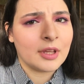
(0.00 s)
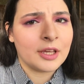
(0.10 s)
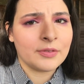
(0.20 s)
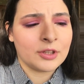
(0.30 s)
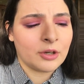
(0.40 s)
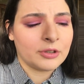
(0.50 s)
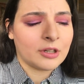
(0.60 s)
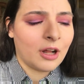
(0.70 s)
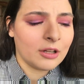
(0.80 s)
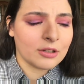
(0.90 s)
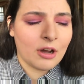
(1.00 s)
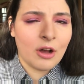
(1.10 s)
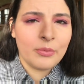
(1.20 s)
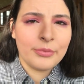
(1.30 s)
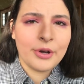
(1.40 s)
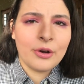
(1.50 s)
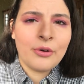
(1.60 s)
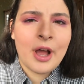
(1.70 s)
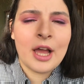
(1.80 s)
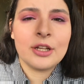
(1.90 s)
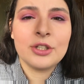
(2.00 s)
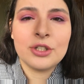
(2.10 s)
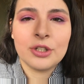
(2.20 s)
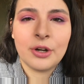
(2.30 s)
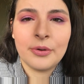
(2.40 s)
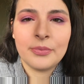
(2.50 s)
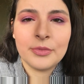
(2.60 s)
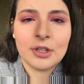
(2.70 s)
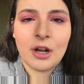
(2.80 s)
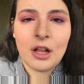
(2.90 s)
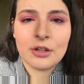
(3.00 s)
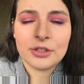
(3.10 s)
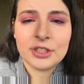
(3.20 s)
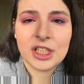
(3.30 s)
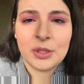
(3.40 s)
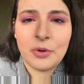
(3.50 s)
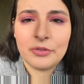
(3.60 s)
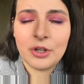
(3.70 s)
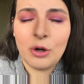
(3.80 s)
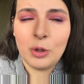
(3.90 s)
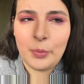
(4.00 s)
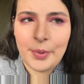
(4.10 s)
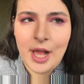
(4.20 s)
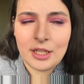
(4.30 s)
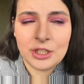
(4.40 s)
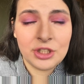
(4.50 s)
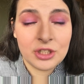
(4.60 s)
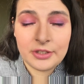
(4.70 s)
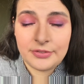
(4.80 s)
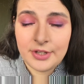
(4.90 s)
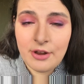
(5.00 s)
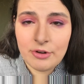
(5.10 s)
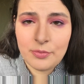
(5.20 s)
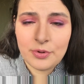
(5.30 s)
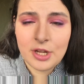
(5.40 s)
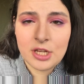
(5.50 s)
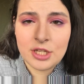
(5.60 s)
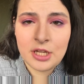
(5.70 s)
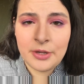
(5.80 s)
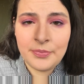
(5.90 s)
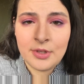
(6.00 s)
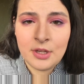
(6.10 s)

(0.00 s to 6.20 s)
even though the color combo and um, the color scheme of the whole palette is very pretty